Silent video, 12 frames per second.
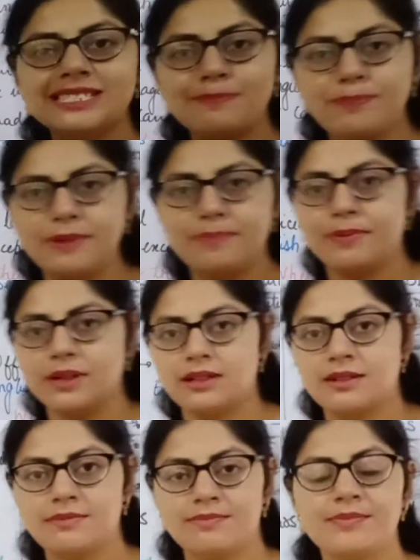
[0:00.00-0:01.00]
People.
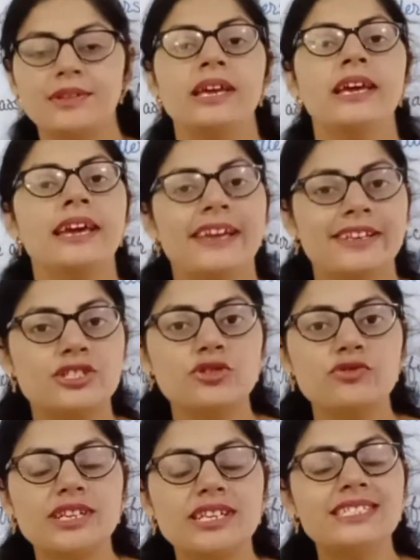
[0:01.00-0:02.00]

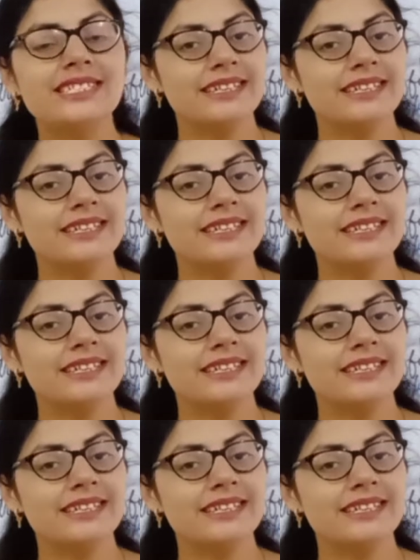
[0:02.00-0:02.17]
Students,